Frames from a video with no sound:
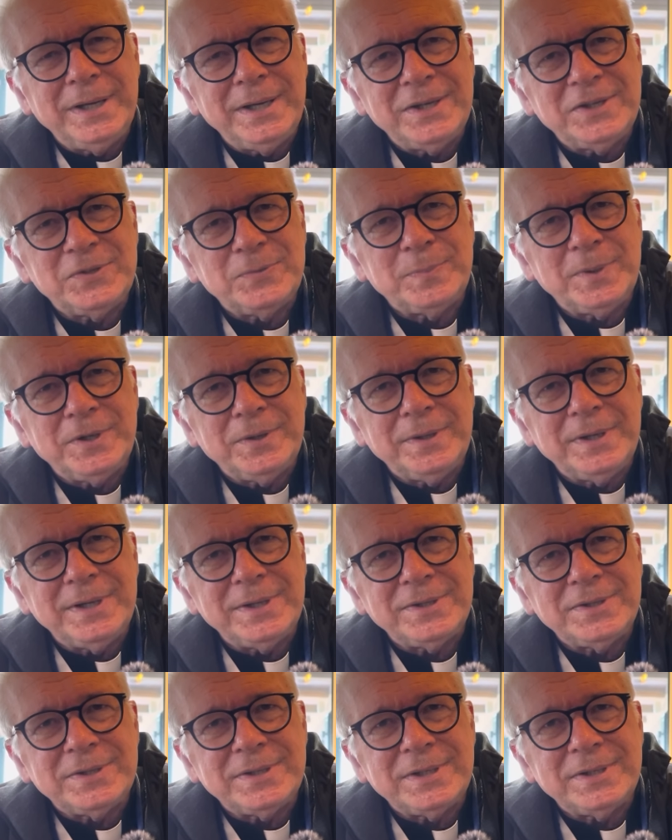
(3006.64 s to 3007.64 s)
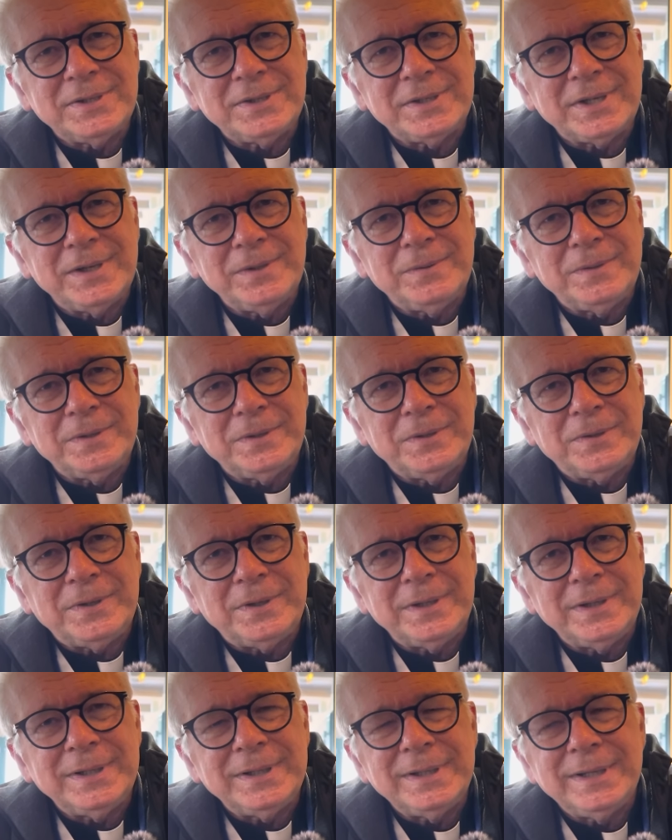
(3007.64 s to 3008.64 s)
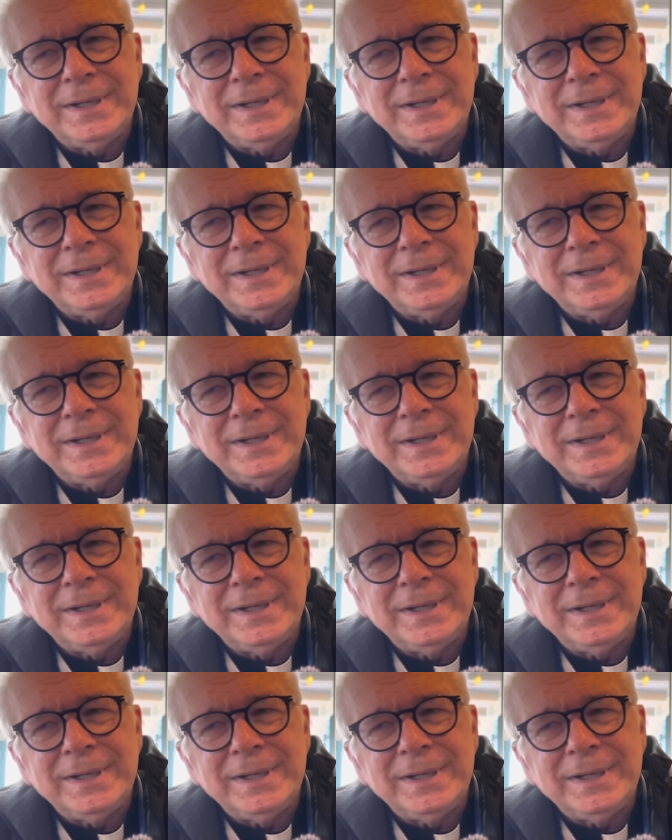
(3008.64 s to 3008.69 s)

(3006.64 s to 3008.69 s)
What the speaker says: experienced his Sacred Heart.